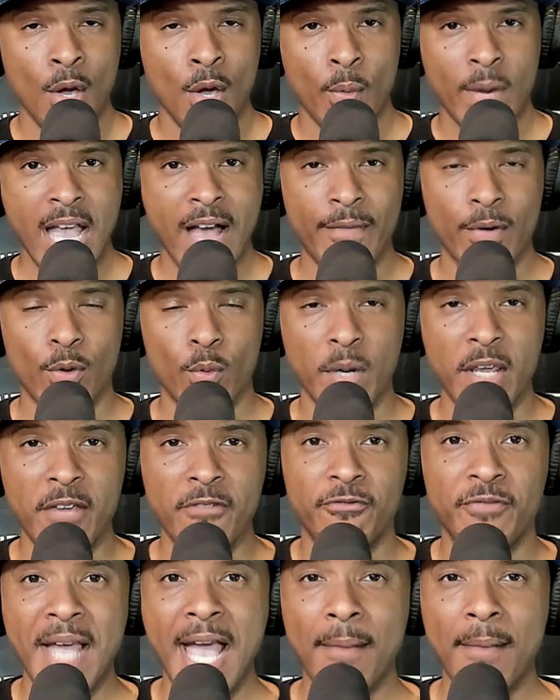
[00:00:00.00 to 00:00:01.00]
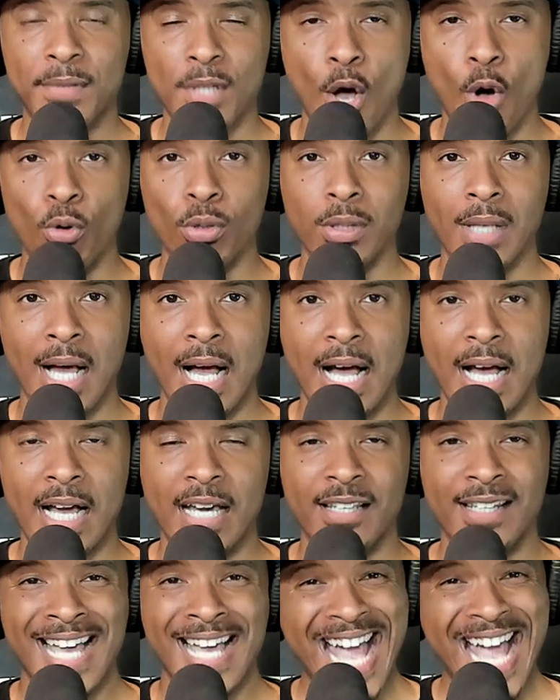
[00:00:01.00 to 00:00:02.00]
We have a revamped
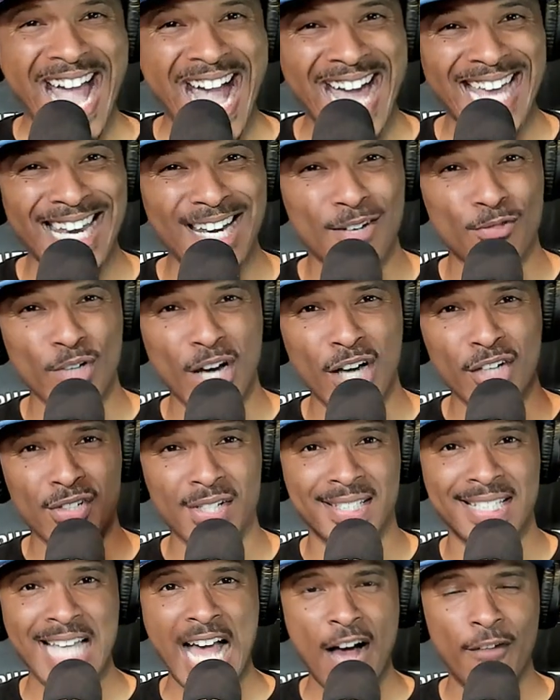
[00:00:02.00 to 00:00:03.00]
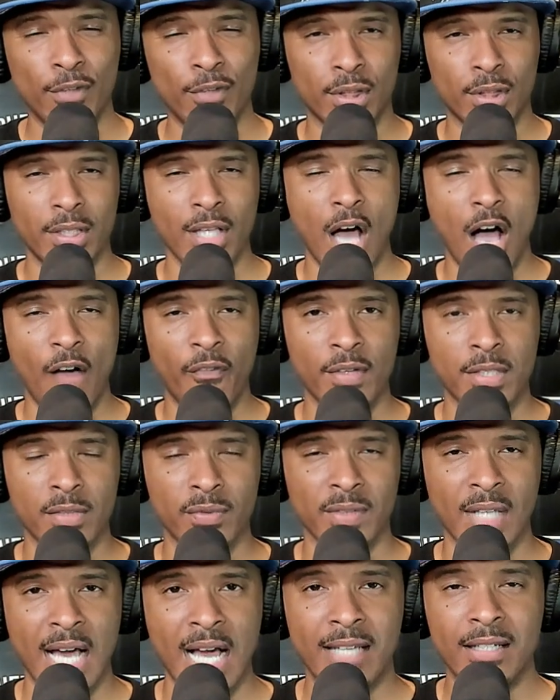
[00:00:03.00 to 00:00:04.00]
O-line, adding Roger Saffold to the offensive
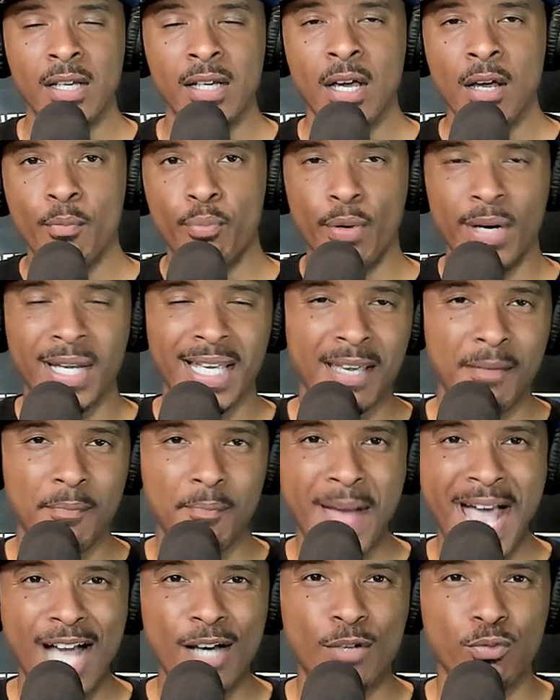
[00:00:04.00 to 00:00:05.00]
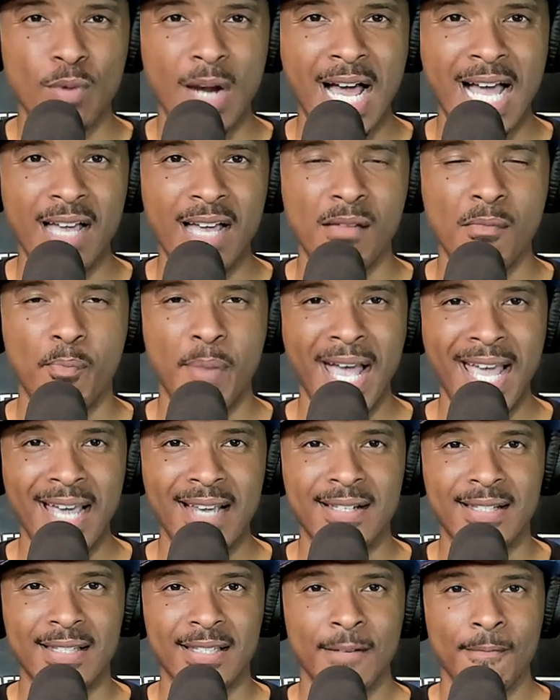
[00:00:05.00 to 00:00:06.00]
line, bringing back Ryan Bates.